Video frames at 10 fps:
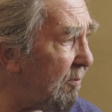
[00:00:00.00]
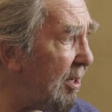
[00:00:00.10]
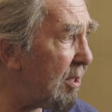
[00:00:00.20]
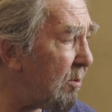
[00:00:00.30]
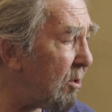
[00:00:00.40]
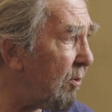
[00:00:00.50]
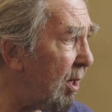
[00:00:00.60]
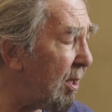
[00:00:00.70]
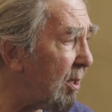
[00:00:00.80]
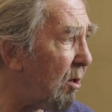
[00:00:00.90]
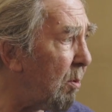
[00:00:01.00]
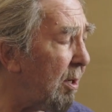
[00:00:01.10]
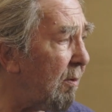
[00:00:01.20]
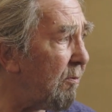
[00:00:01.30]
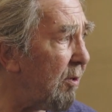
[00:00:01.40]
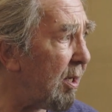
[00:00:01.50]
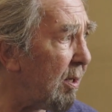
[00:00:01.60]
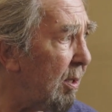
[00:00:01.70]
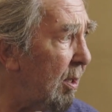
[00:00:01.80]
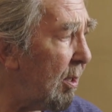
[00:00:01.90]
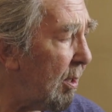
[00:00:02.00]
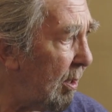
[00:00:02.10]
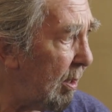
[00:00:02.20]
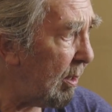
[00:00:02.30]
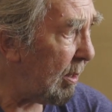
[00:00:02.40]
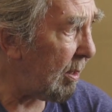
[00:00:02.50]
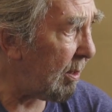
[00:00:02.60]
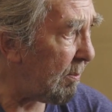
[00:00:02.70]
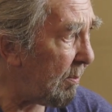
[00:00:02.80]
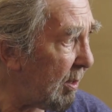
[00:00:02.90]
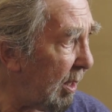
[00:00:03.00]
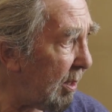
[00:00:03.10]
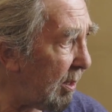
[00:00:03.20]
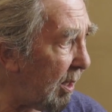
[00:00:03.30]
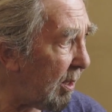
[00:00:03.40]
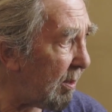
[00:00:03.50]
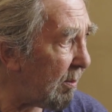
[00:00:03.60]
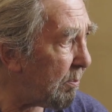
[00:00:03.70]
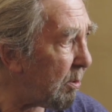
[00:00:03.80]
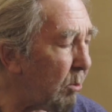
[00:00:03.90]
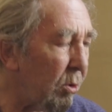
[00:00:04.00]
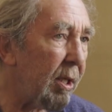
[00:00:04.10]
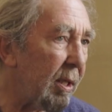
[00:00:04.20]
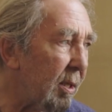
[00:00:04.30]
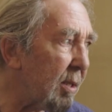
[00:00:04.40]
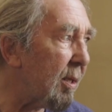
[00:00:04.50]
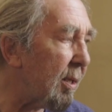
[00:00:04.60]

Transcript: Fraser was really the dominant figure in promoting this.